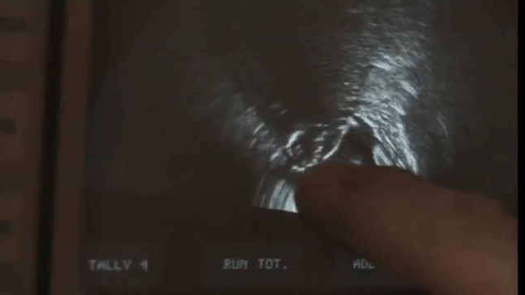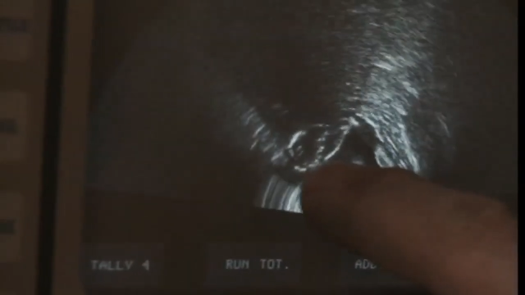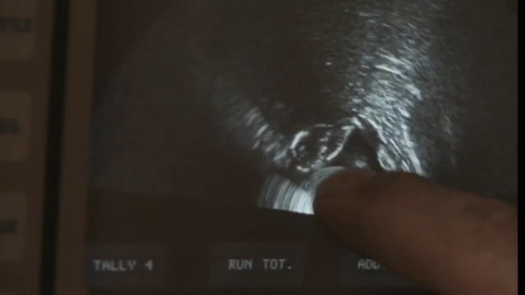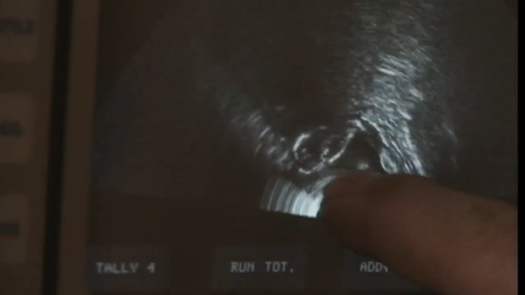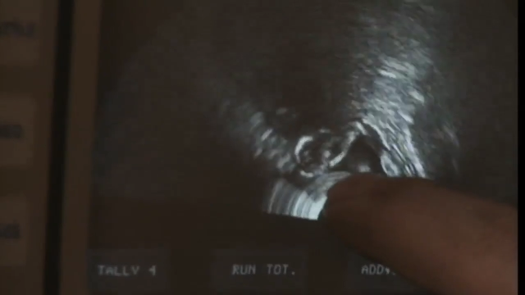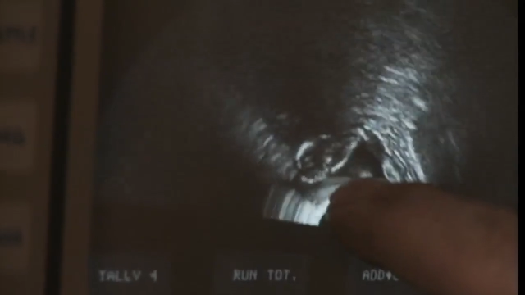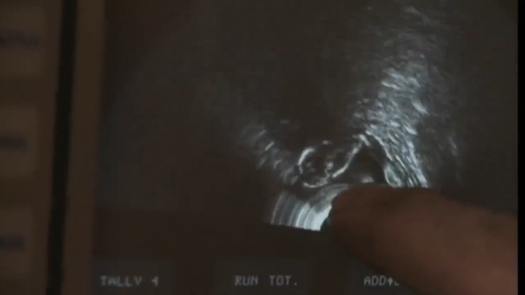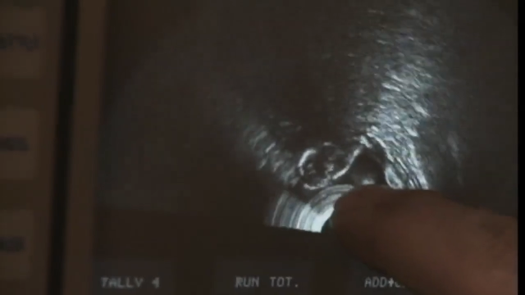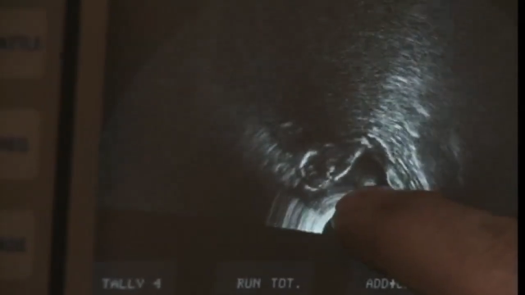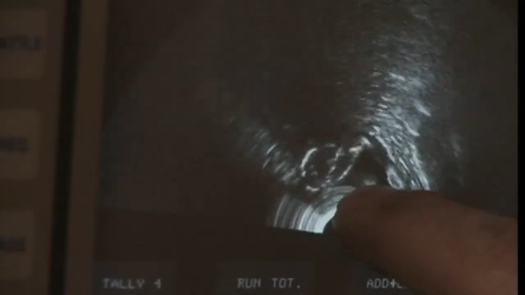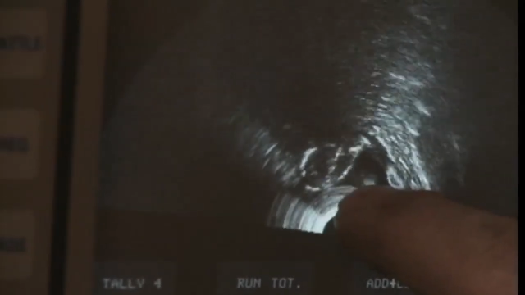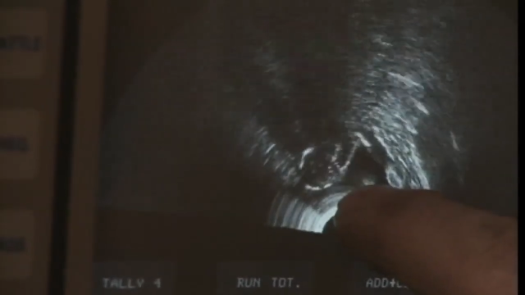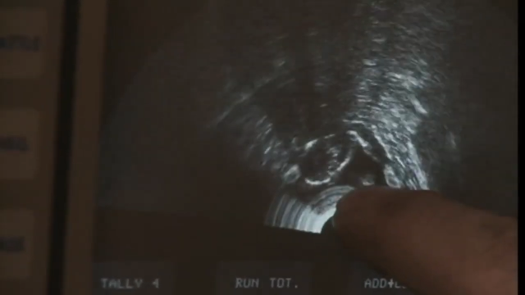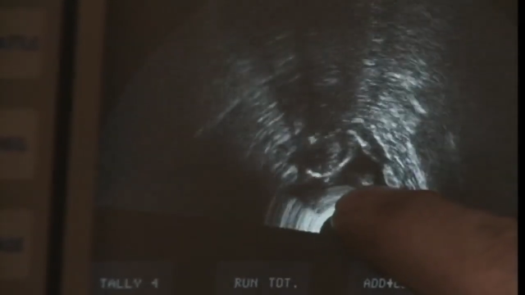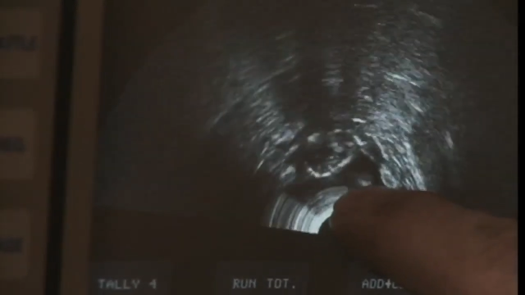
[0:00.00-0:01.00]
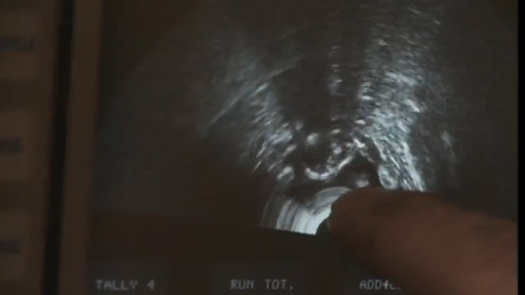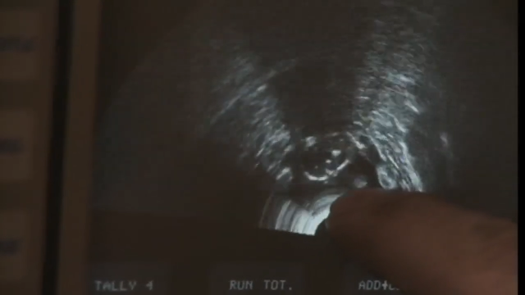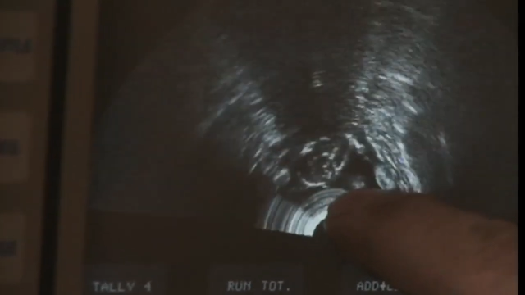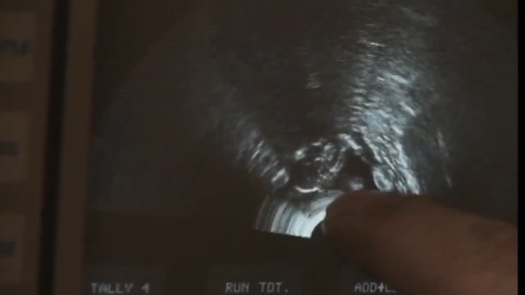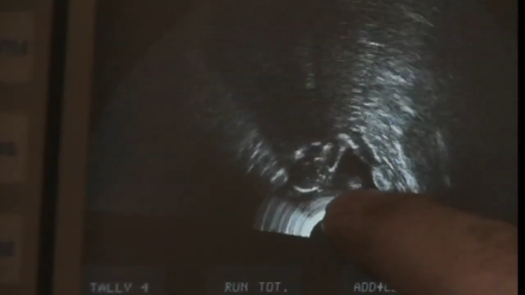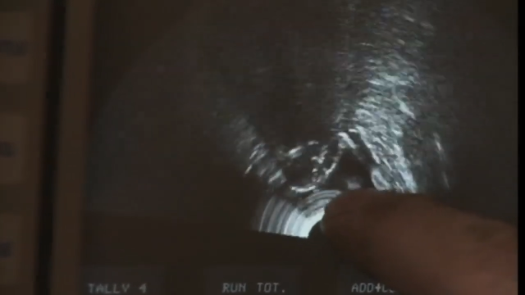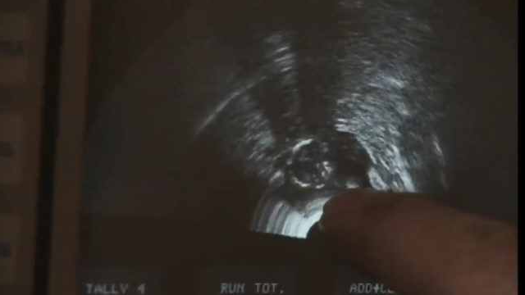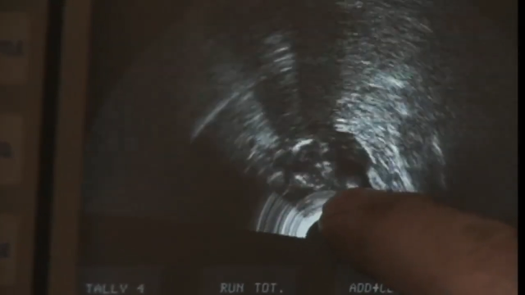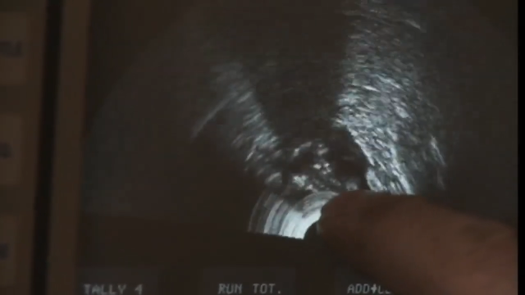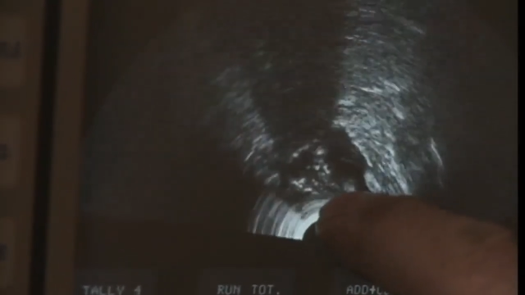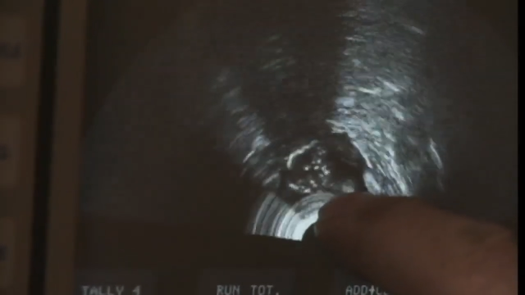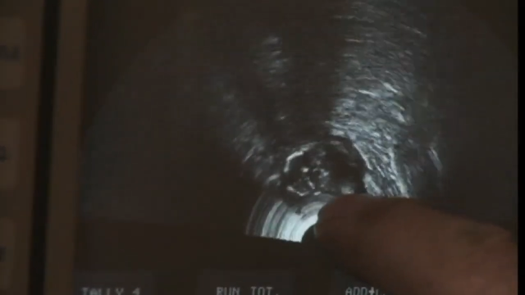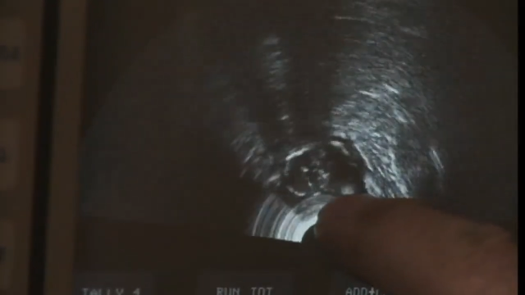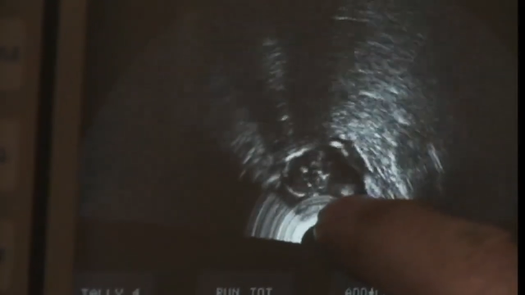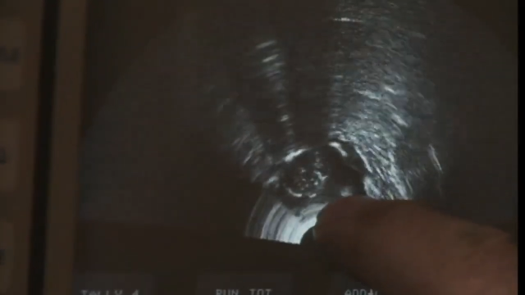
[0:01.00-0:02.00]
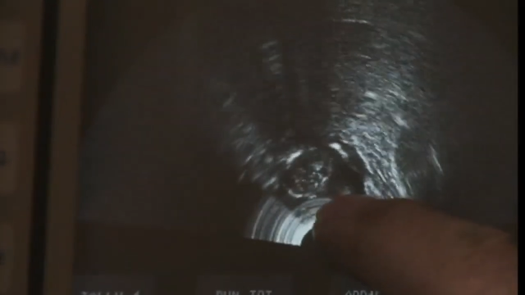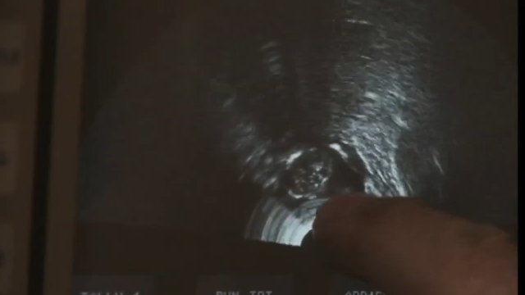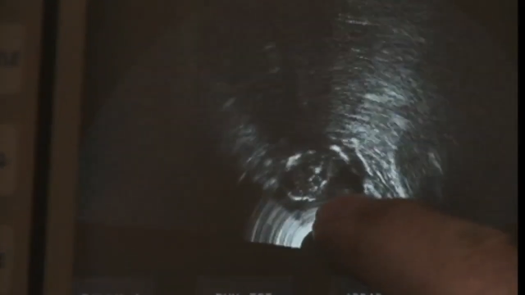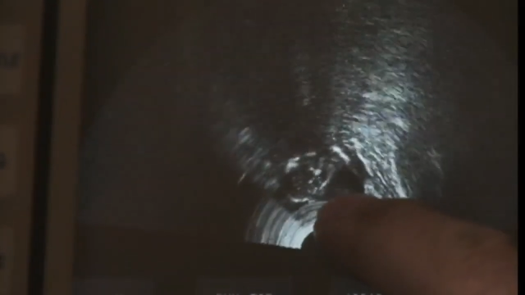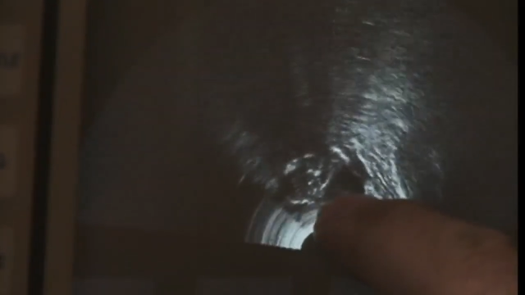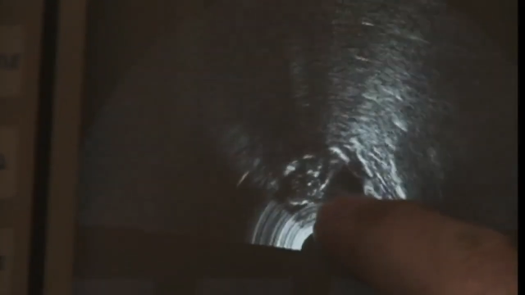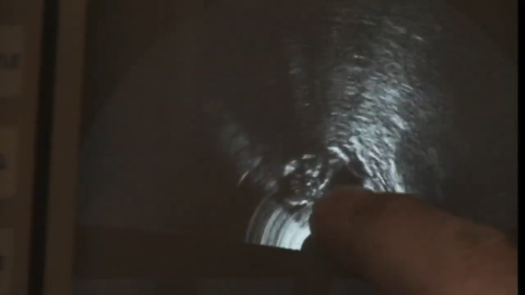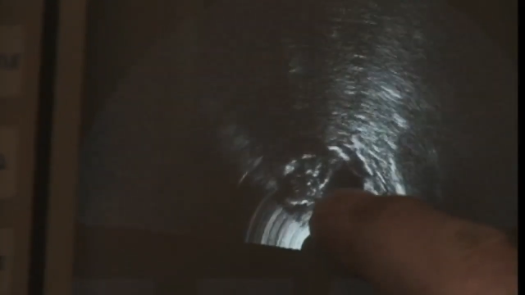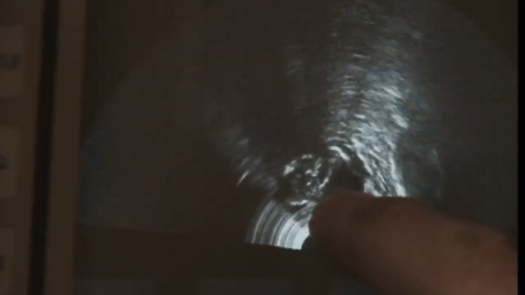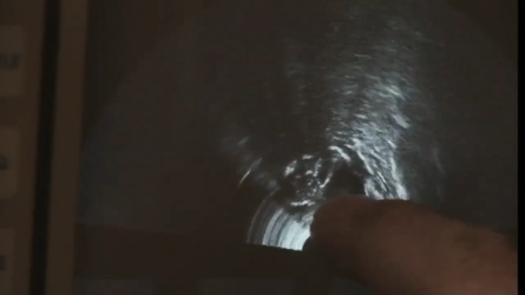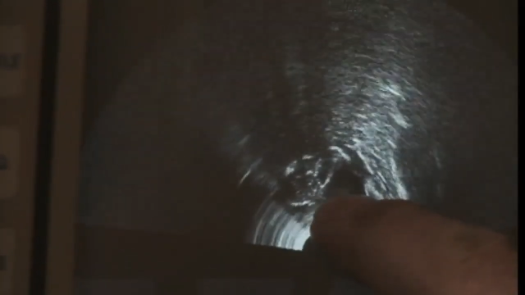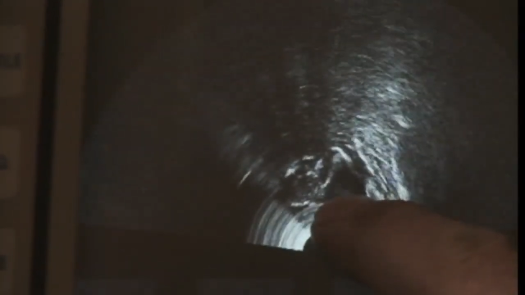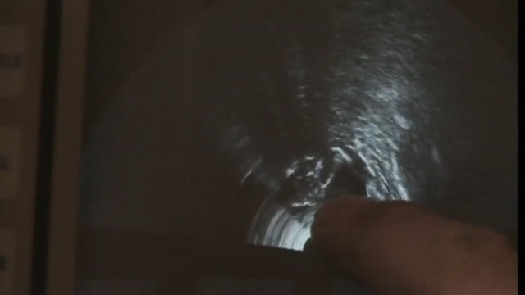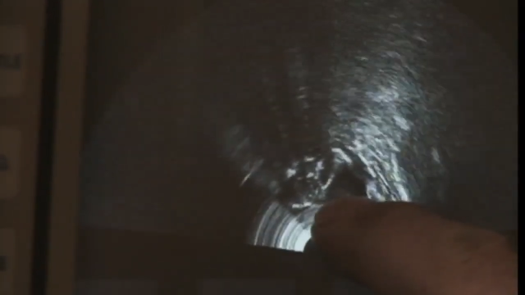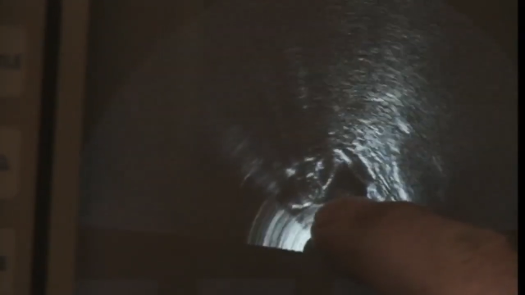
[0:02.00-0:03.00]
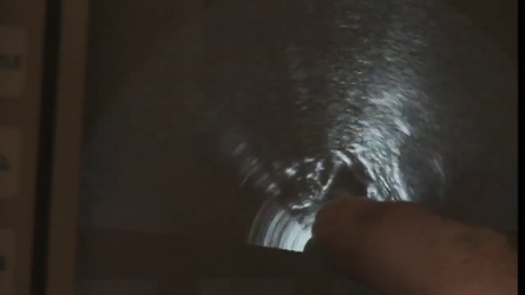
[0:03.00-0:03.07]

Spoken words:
No face is visible, so there are no lips to read.